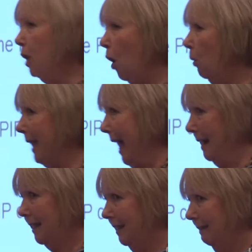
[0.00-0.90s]
know
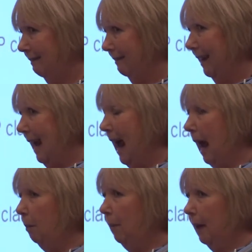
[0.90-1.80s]
yet
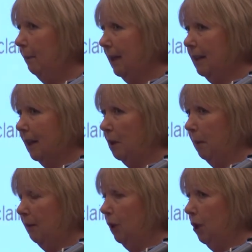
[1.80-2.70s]
how PIP is going to
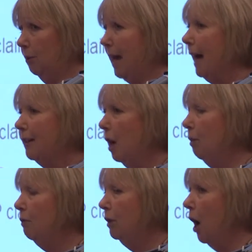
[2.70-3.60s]
be viewed. I
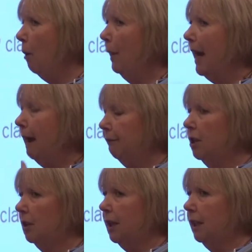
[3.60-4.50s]
don't know, we
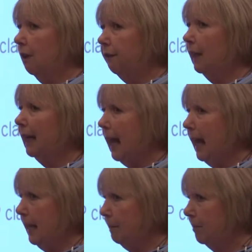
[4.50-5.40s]
haven't done enough
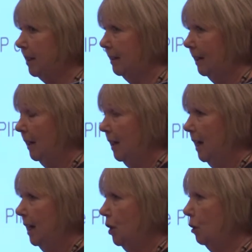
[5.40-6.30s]
claims
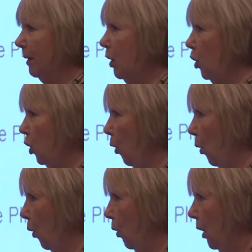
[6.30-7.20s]
to be
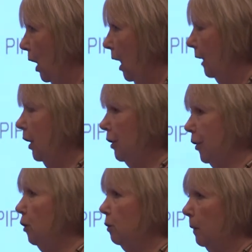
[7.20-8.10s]
sure that as
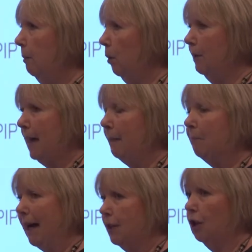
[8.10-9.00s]
soon as we put
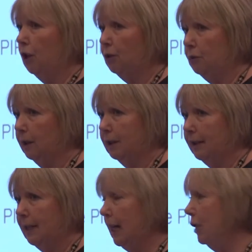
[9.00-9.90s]
down mitochondrial
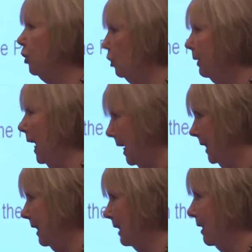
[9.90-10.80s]
disease, you get a
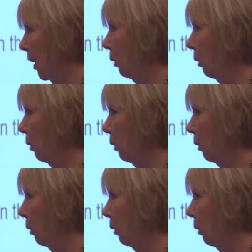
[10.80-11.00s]
decent